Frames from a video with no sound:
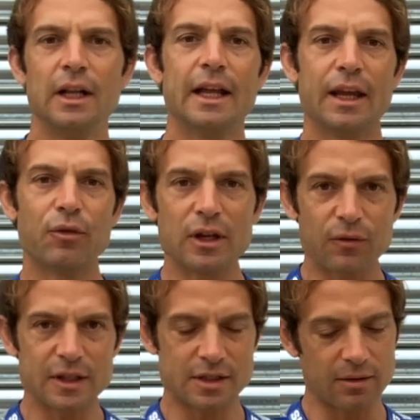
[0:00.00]
Even if
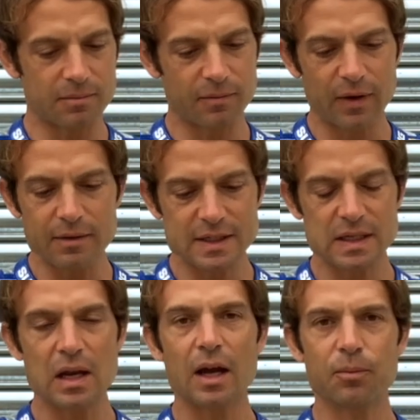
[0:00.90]
it's a very
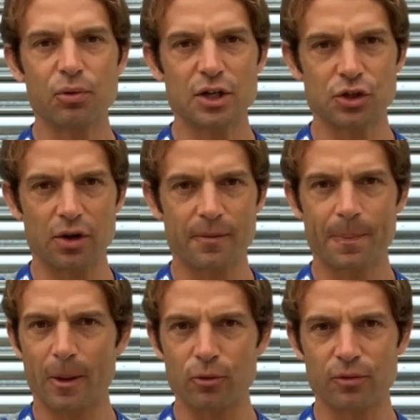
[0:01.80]
slight pressure
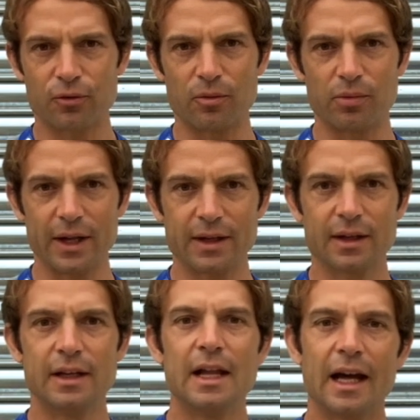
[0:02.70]
on the front brake,
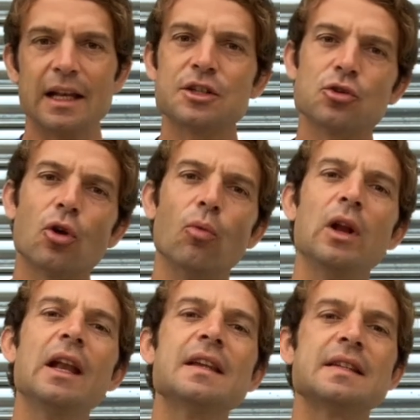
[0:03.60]
at least you're not
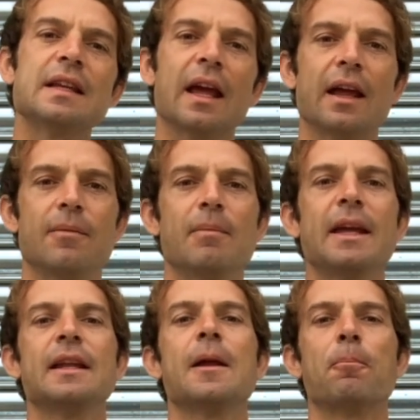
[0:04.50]
releasing it,
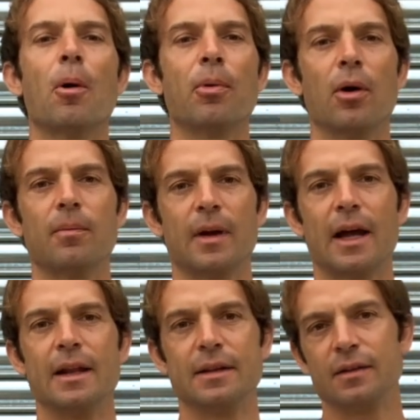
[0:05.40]
making it pop up
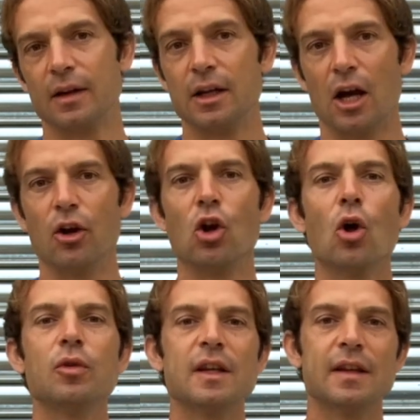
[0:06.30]
and
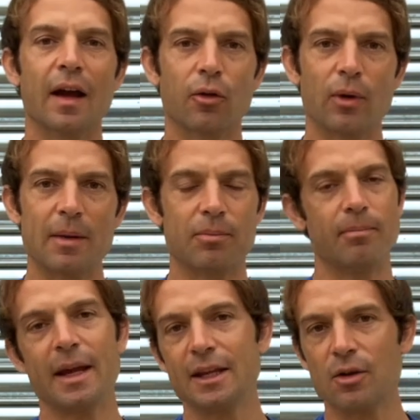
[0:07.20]
unloading that grip,
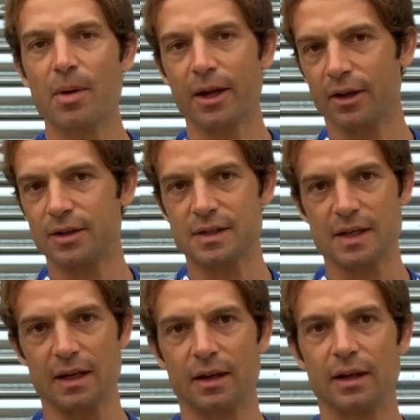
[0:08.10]
making the bike
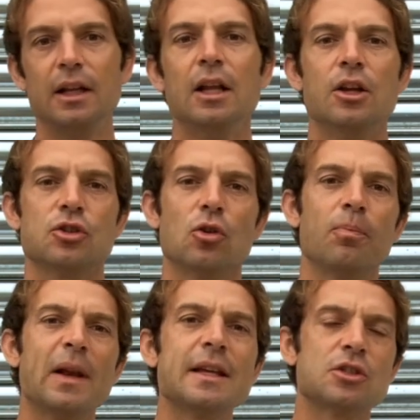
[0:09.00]
understeer. So
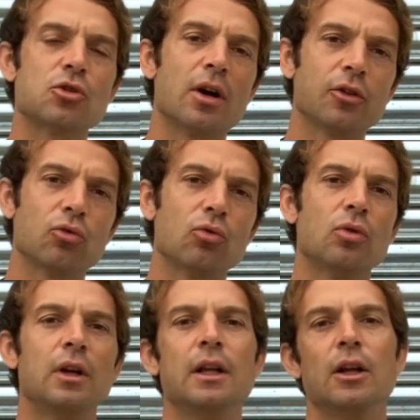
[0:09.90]
please try to
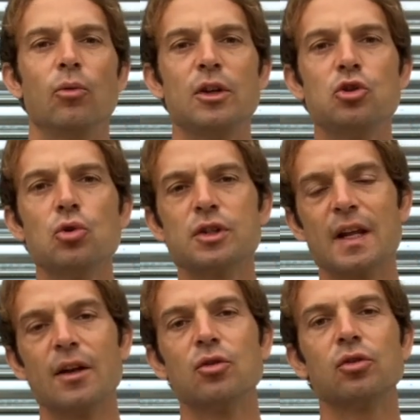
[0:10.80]
reduce that
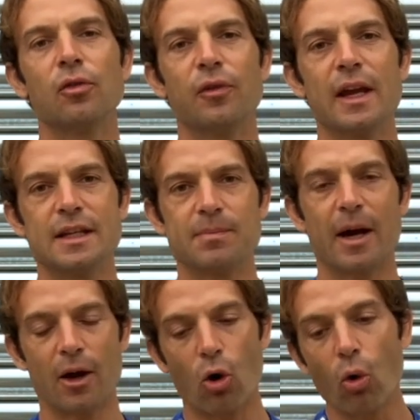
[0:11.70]
neutral phase
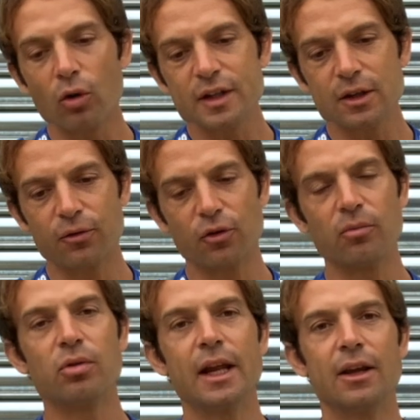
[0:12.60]
by holding the front
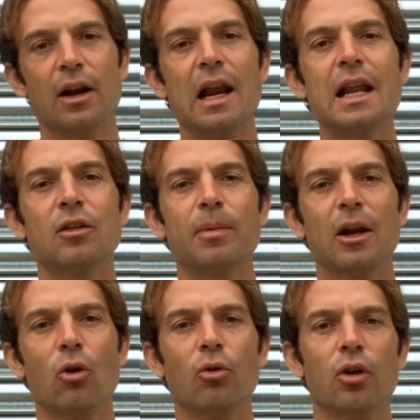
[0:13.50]
brake a little bit
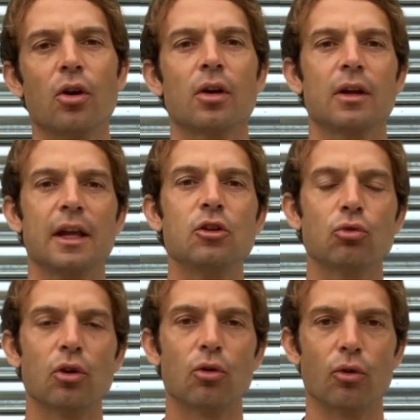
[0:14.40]
longer into
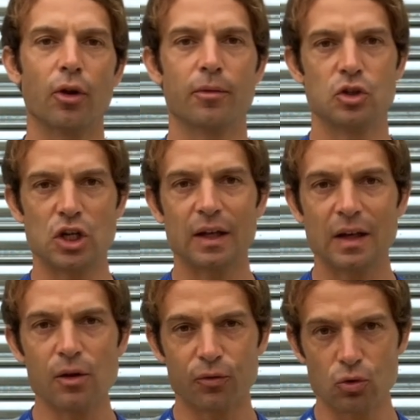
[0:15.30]
the corner. Gently,
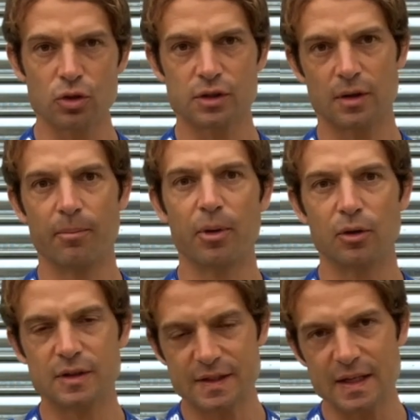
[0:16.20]
of course, but
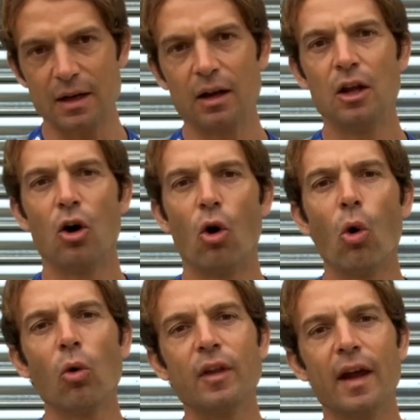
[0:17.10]
still
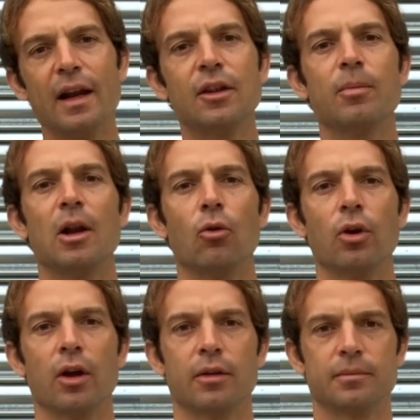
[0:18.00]
hold it a little bit
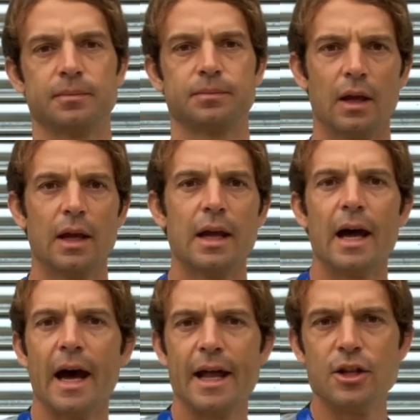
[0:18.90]
longer.
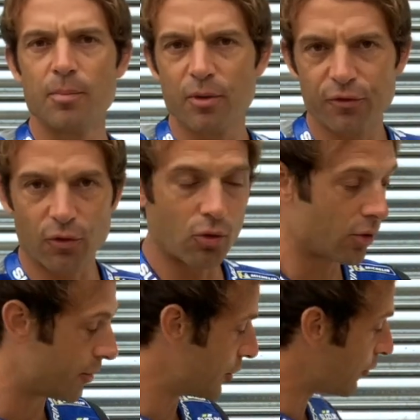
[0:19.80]
And number 4,
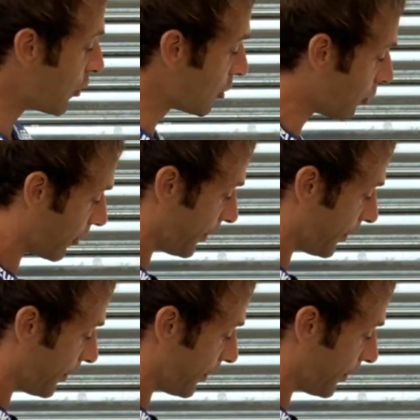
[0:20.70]
the throttle.